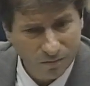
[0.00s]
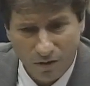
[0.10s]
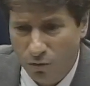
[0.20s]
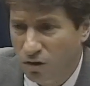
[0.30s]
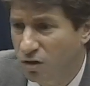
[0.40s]

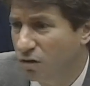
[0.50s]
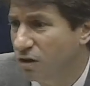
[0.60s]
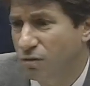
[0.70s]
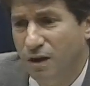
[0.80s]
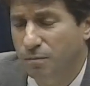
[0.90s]
when the only
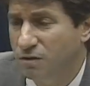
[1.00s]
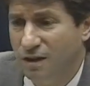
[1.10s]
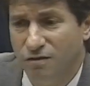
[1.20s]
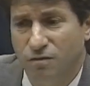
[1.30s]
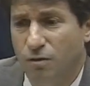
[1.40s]
credible
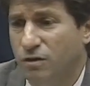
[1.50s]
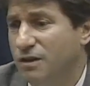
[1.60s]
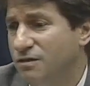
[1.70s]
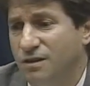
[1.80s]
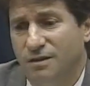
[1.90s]
testimony
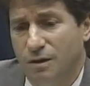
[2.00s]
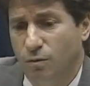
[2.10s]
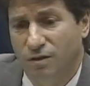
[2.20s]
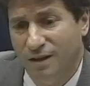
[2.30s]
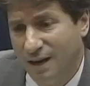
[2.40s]
is that they
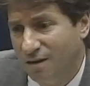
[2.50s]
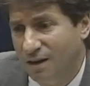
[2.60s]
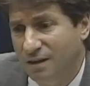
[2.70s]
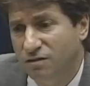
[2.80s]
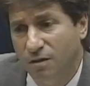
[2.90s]
were there
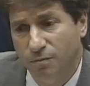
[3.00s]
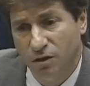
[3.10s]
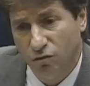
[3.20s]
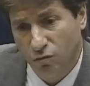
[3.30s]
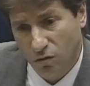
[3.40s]
and
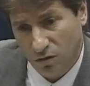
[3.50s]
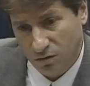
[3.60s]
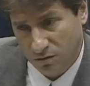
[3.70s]
something's wrong.